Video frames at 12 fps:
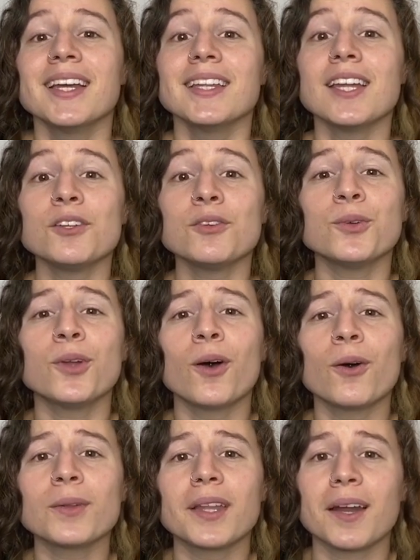then you
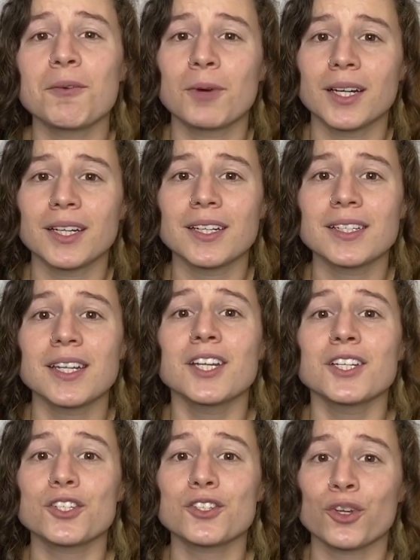know that I wanted
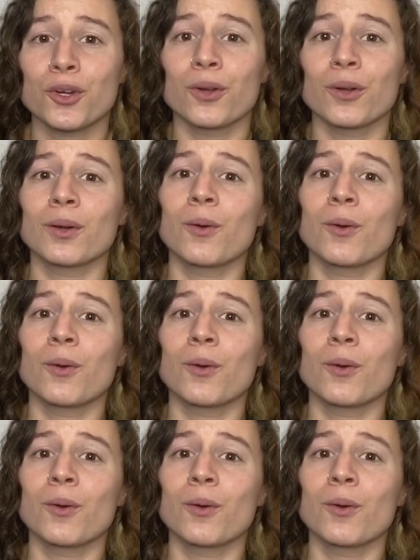to turn